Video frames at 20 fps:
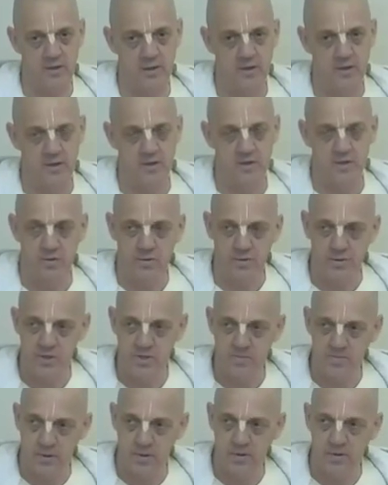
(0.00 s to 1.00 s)
So all
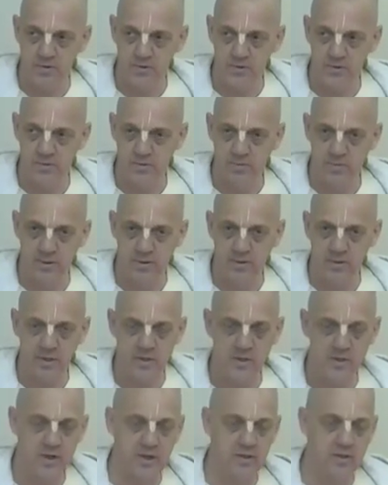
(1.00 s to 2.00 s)
these bowls that
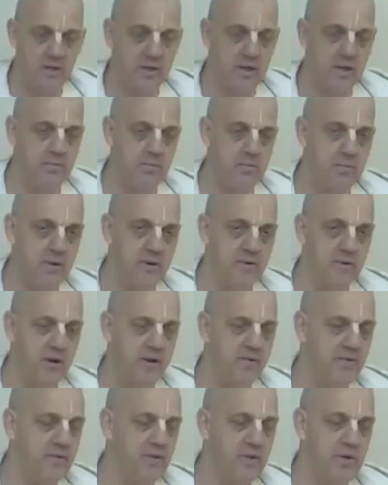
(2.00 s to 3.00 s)
contain the ghee were made of
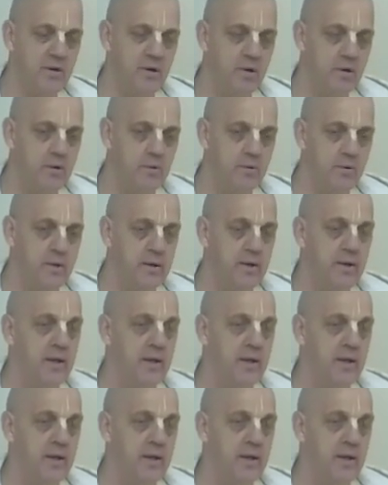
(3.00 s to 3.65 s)
everything gold.